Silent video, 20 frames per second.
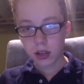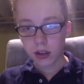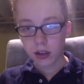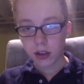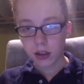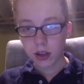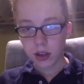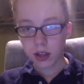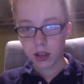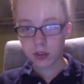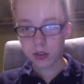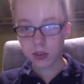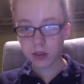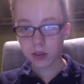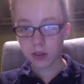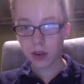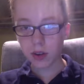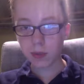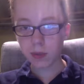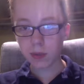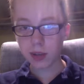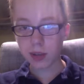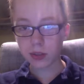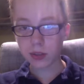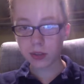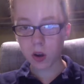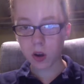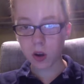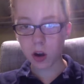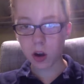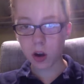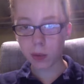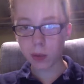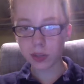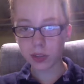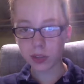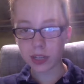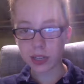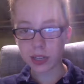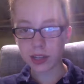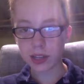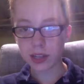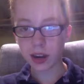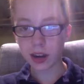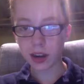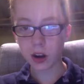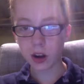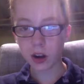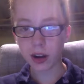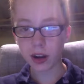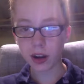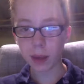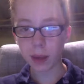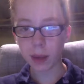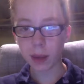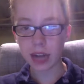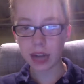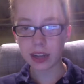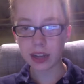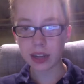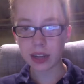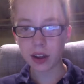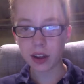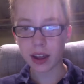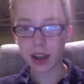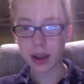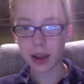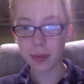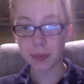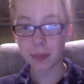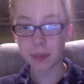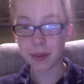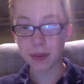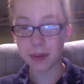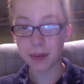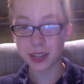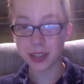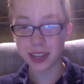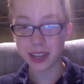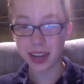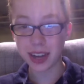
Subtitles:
Let's see if I blackouts are horrible. They say they hurt. I blacked out every time.